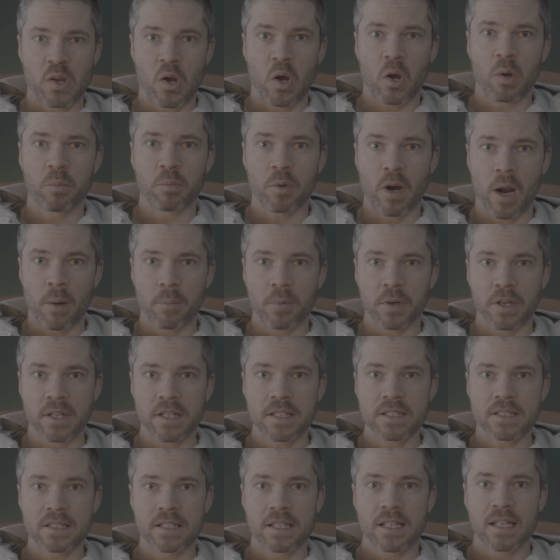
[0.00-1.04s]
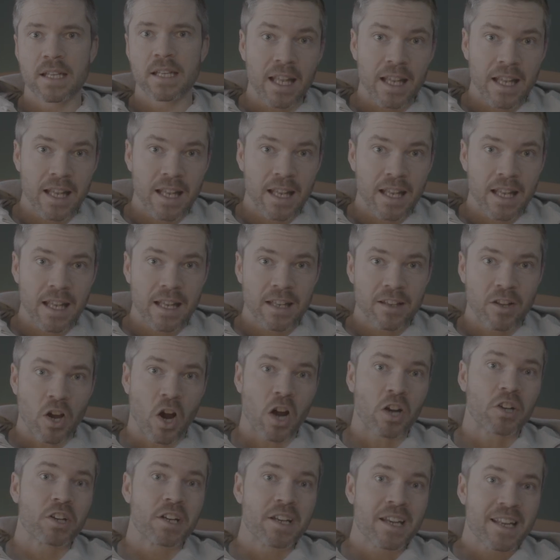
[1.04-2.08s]
all properties,
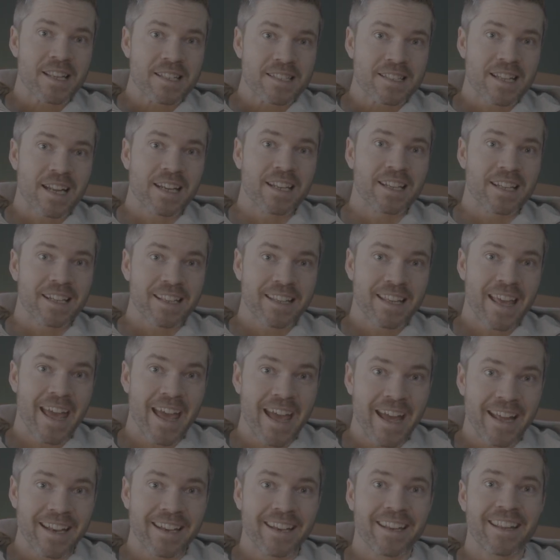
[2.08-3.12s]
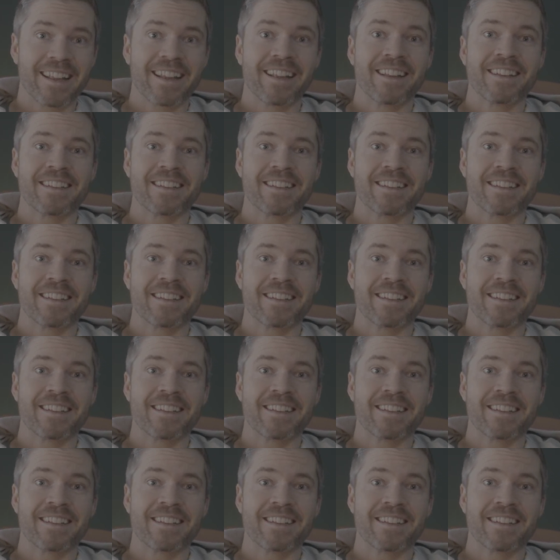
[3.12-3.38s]
Cochrane has done it again,